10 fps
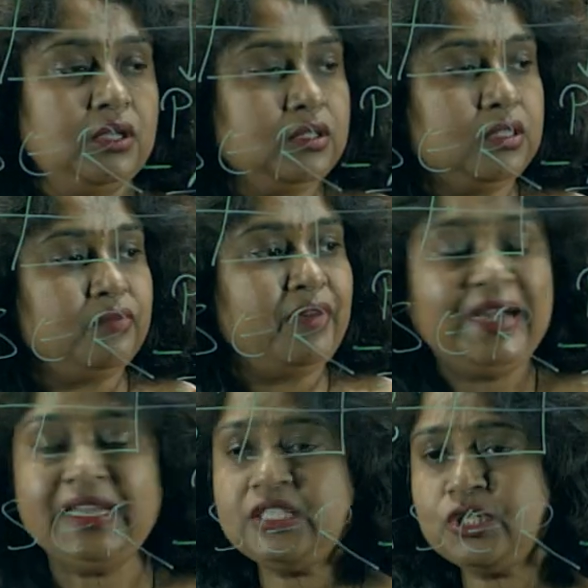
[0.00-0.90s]
the
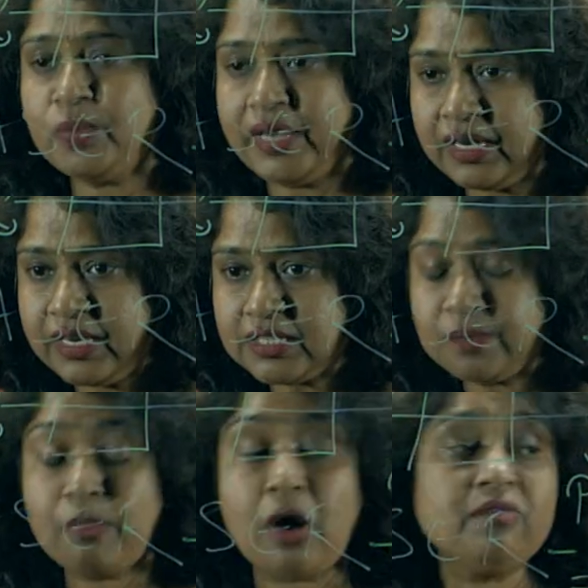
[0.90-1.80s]
wattage is very less, the
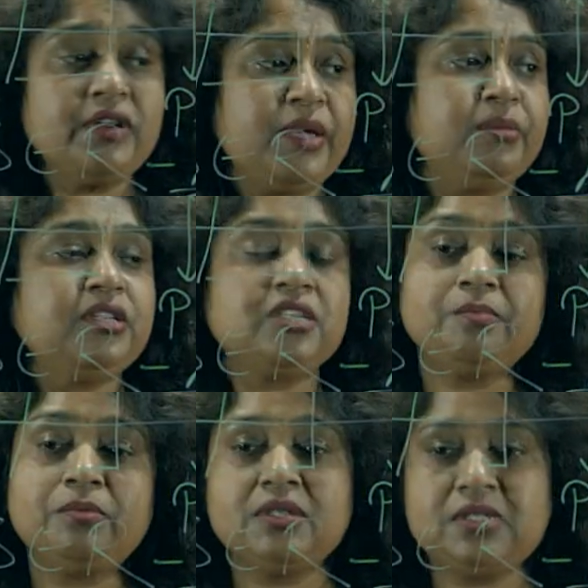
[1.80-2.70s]
power emitted
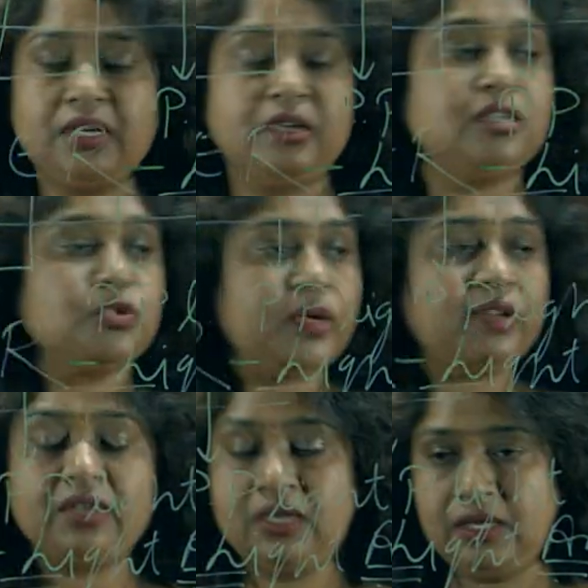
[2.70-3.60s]
per second is very,
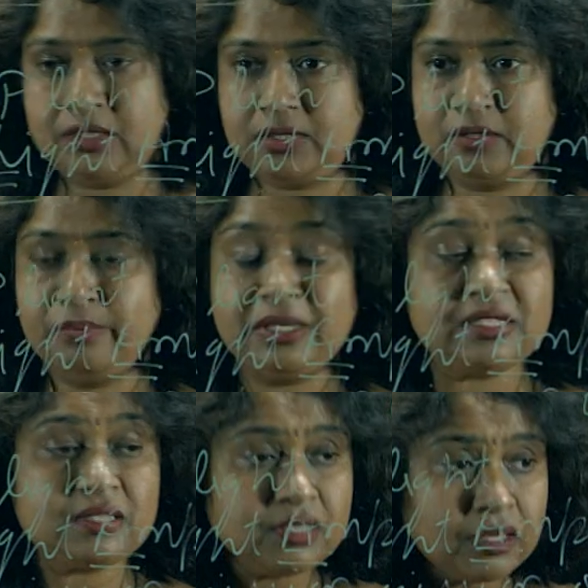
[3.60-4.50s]
very less, but
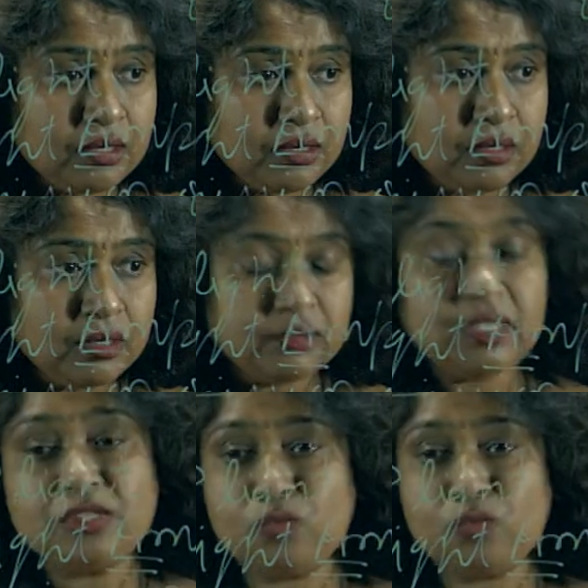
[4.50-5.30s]
still there is a